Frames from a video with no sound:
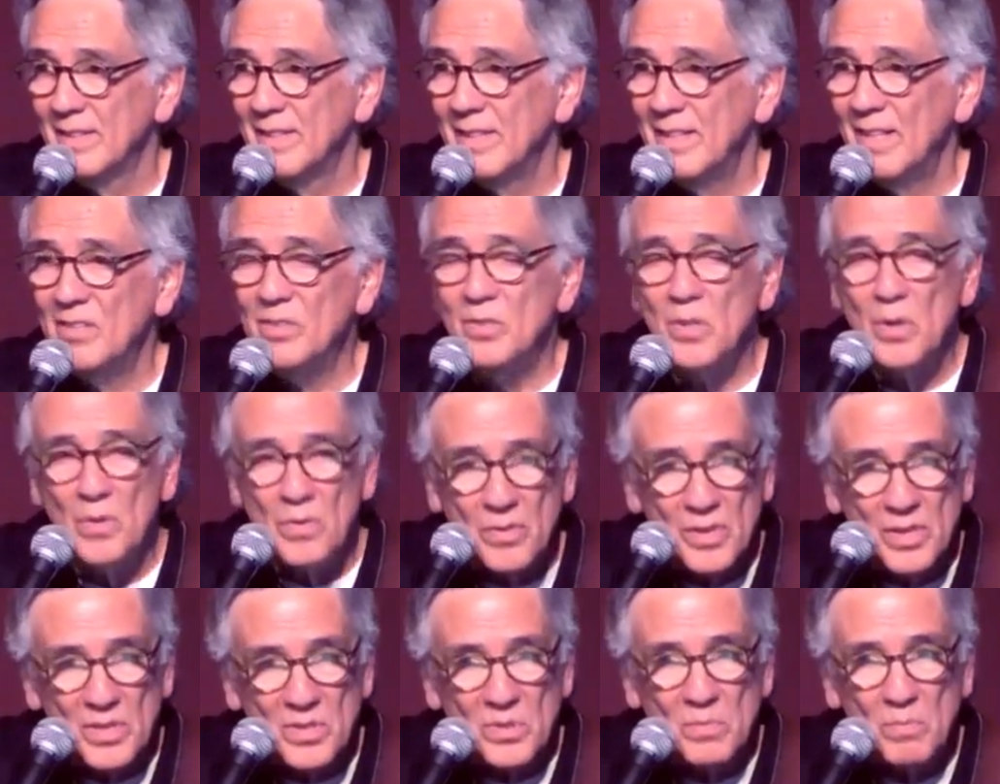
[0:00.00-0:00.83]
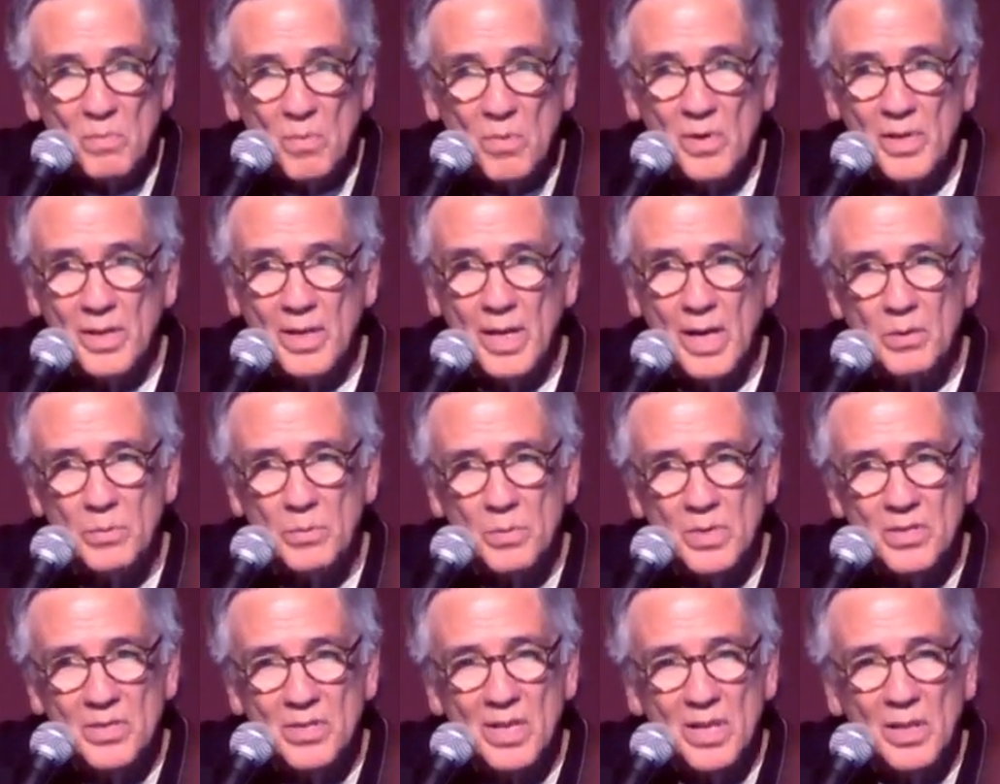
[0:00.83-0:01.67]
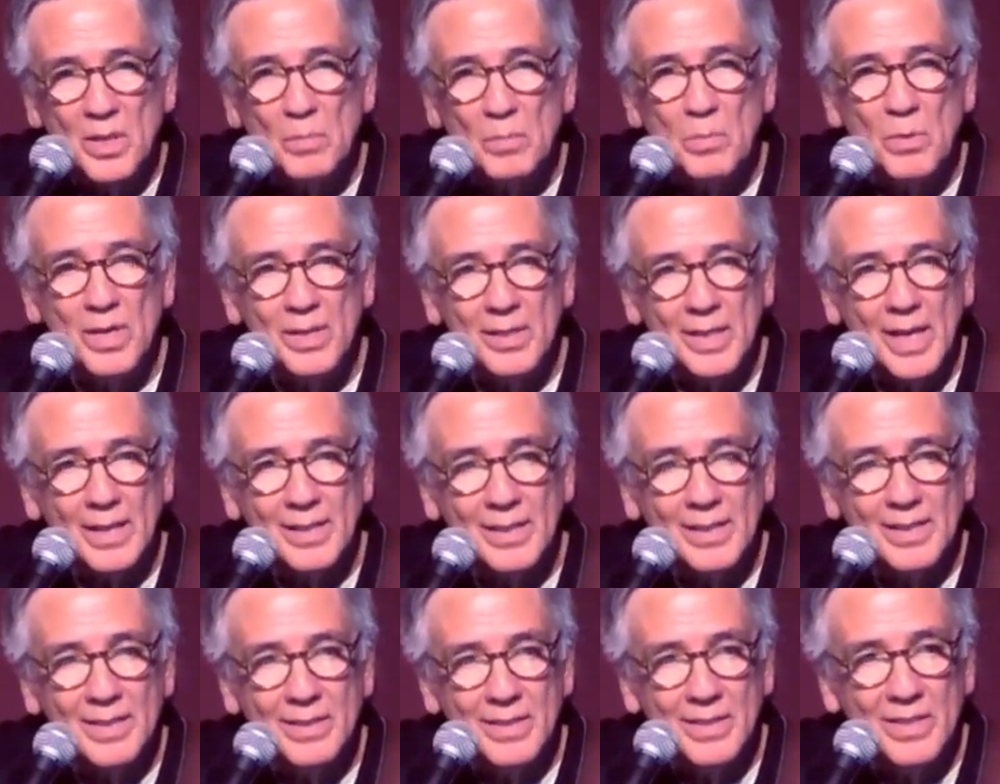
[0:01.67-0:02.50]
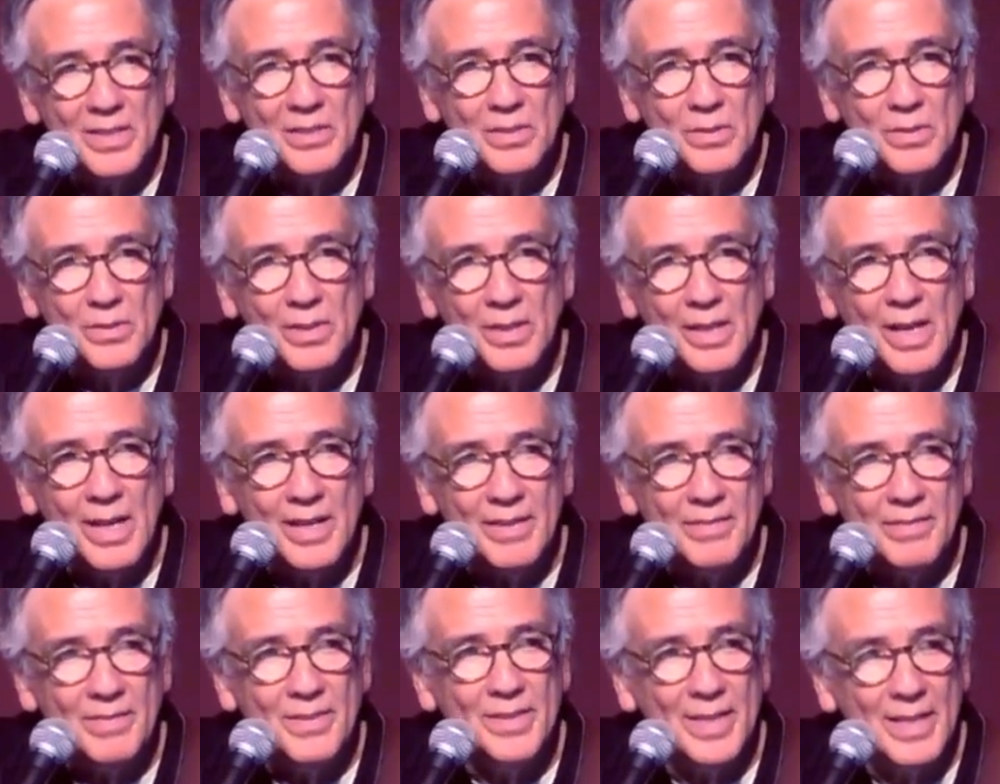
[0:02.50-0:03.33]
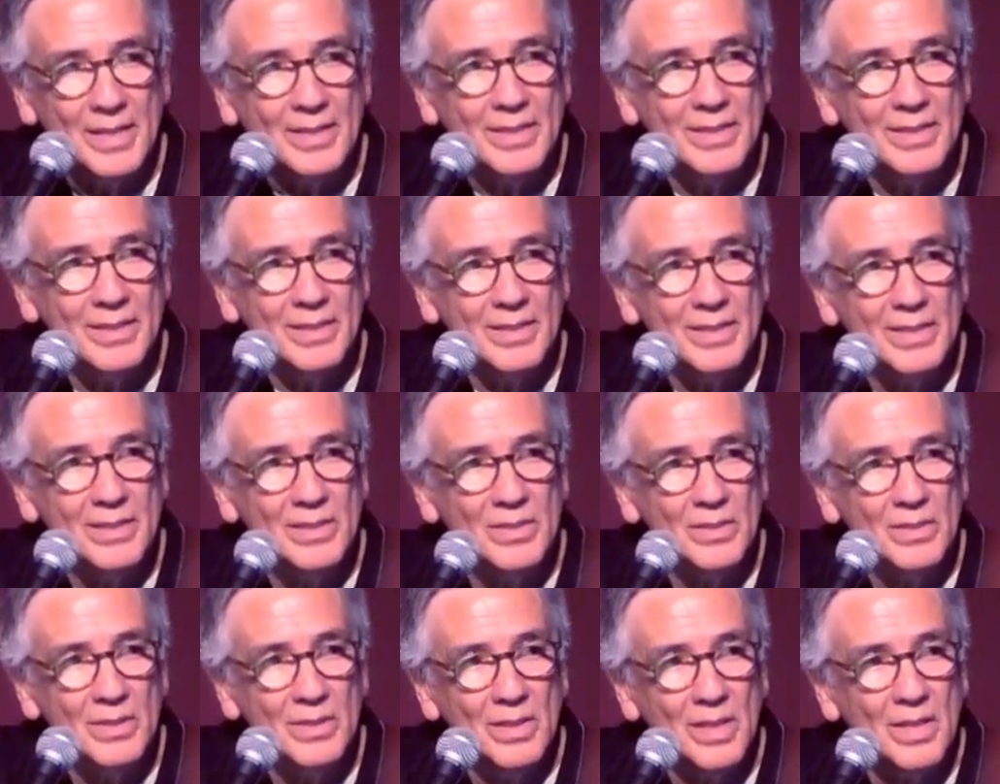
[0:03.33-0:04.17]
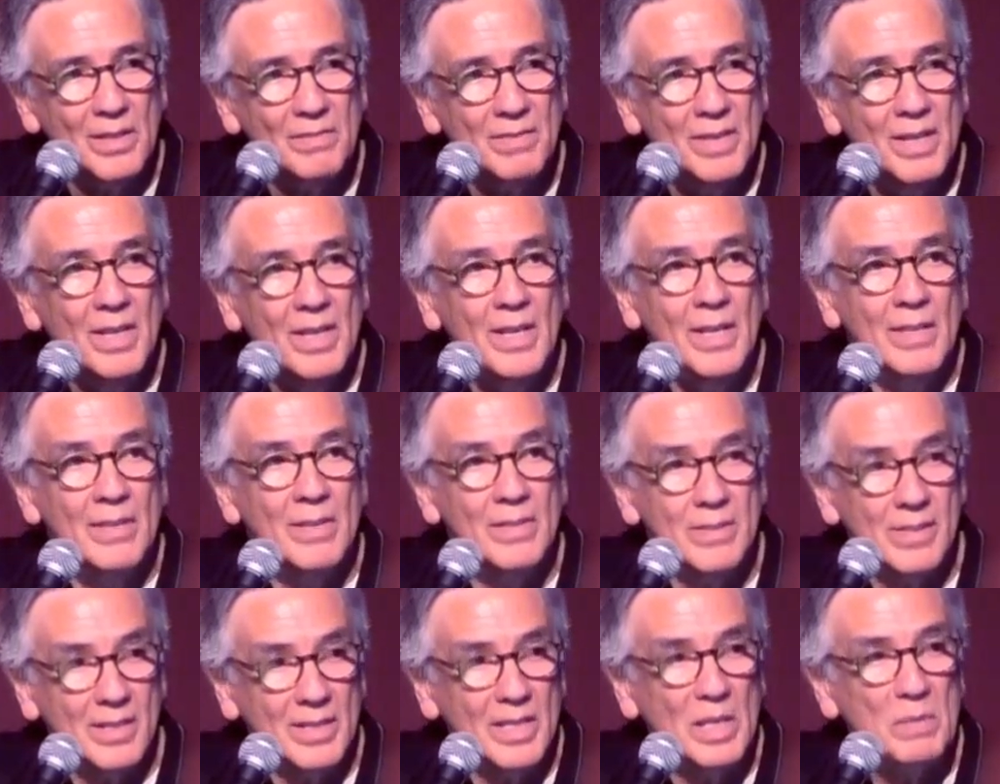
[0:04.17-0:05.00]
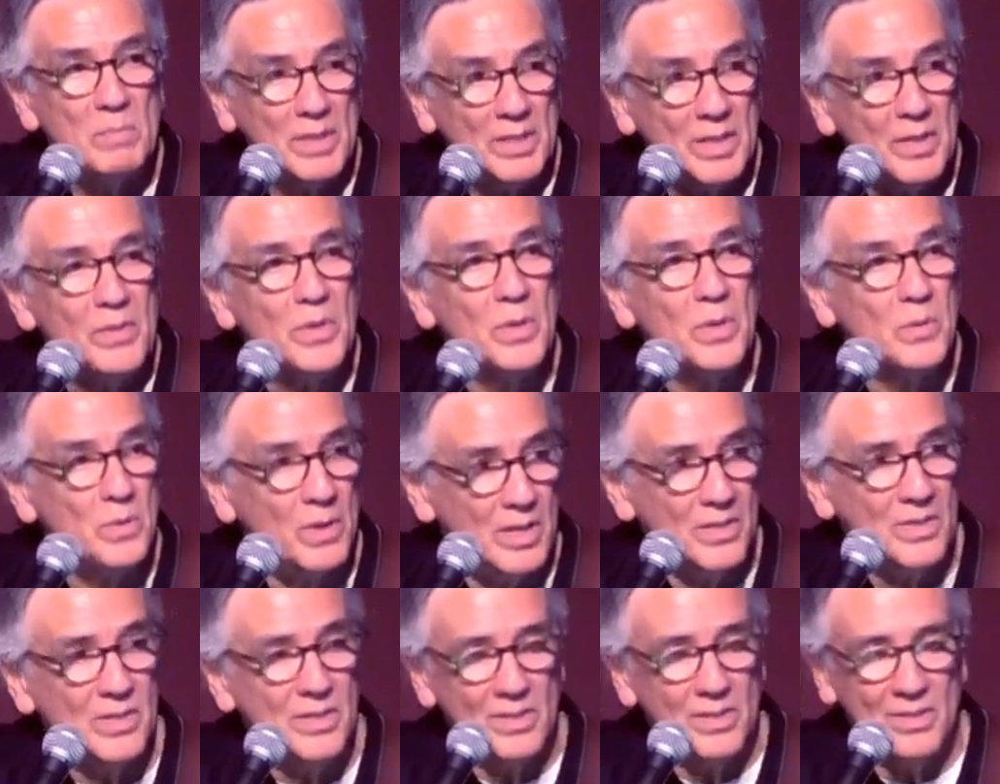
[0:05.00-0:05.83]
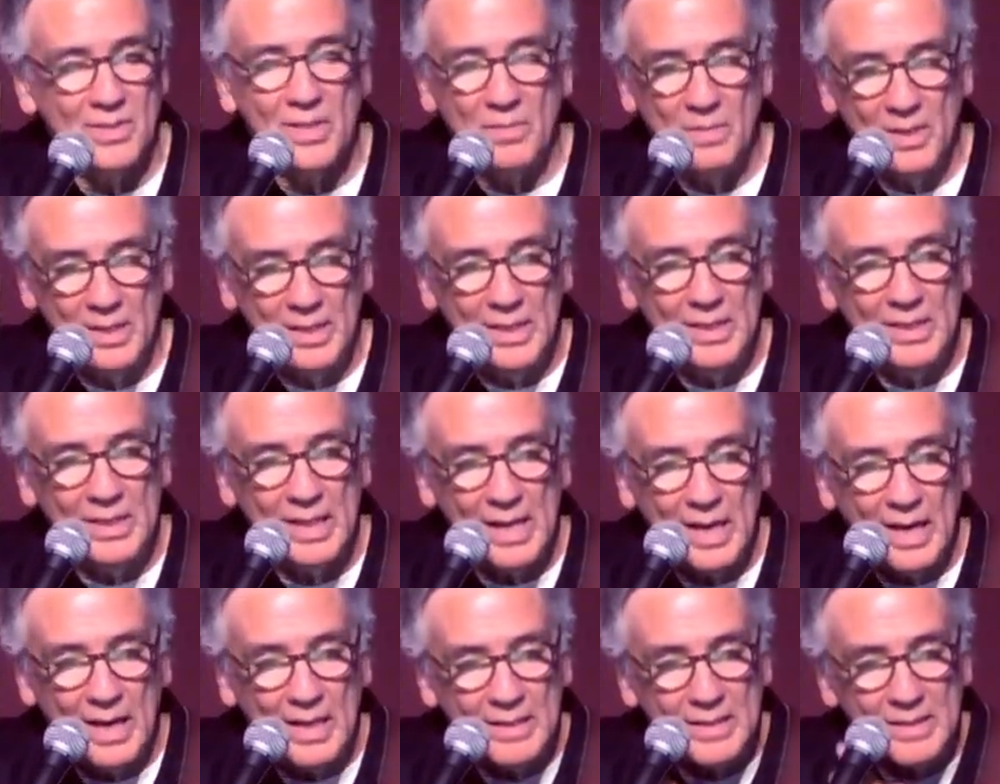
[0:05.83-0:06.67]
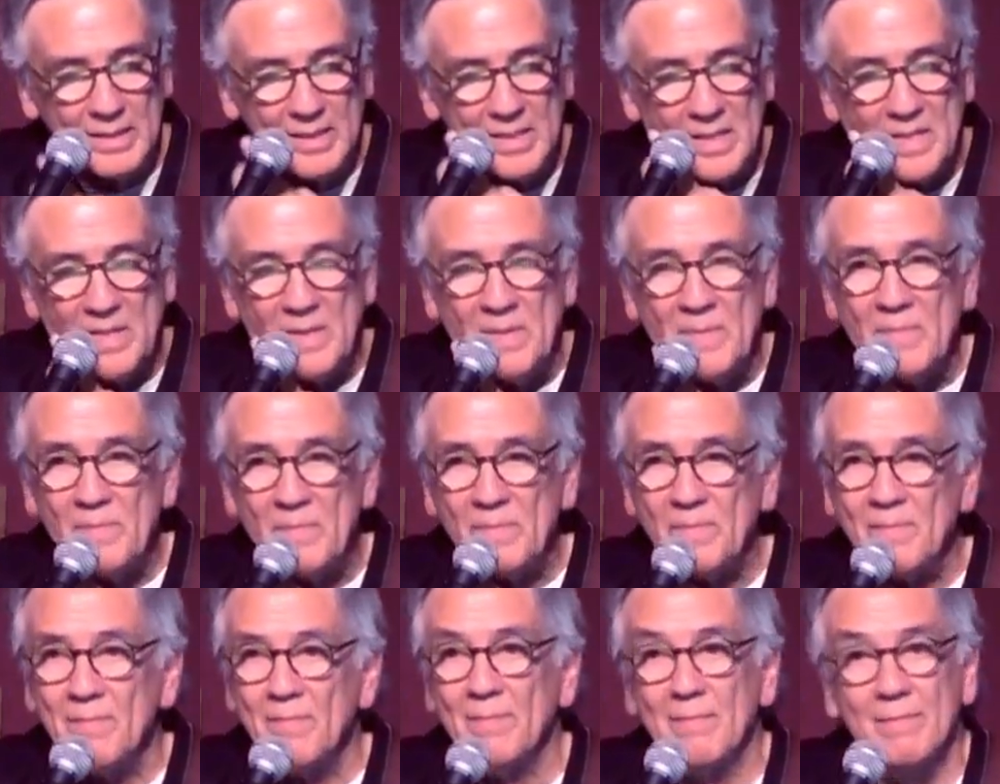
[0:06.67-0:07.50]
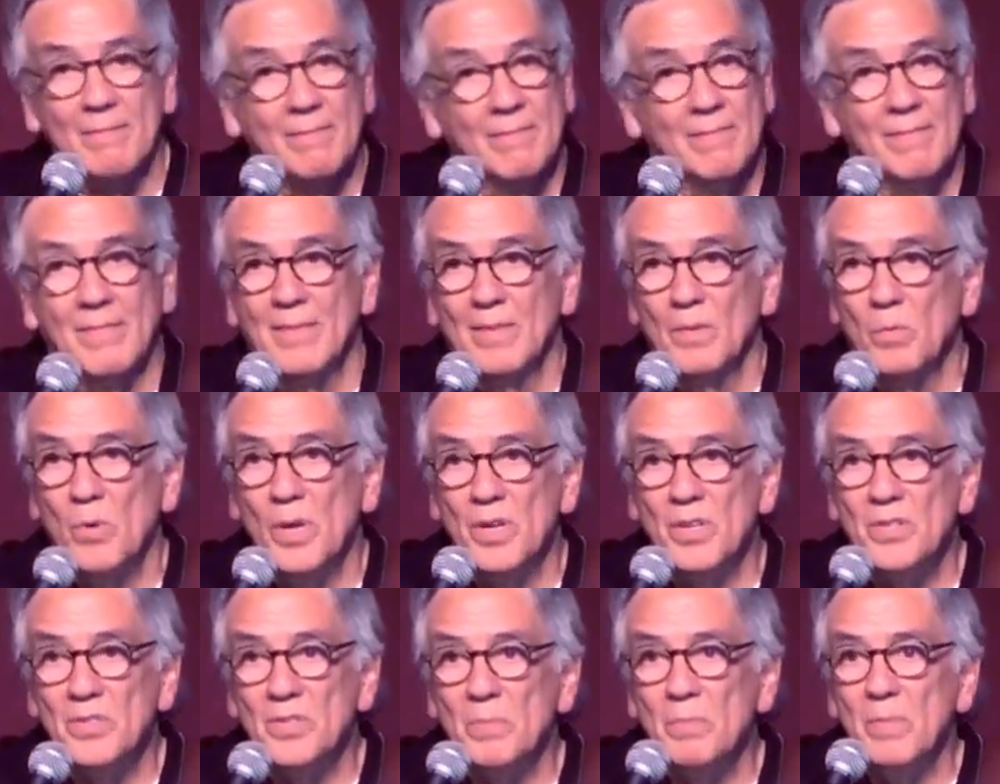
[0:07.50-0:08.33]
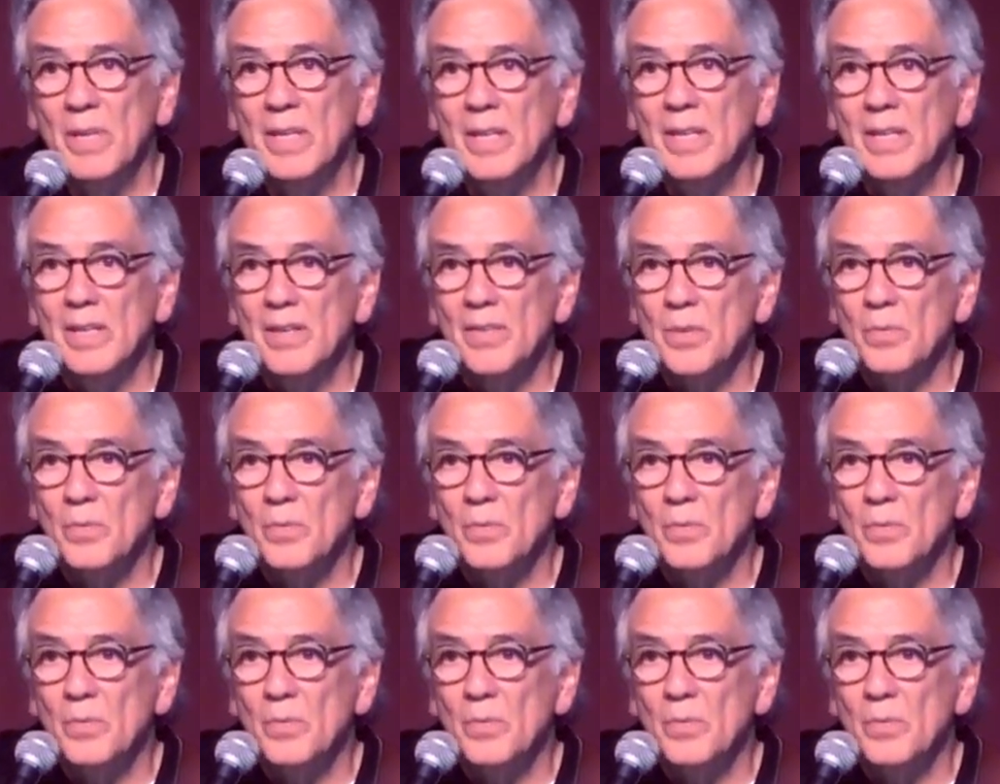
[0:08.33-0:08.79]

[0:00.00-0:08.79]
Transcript: And so this morning, as we celebrate that continued life and that continued love, there's a couple other questions that we need to ask. What is the meaning of the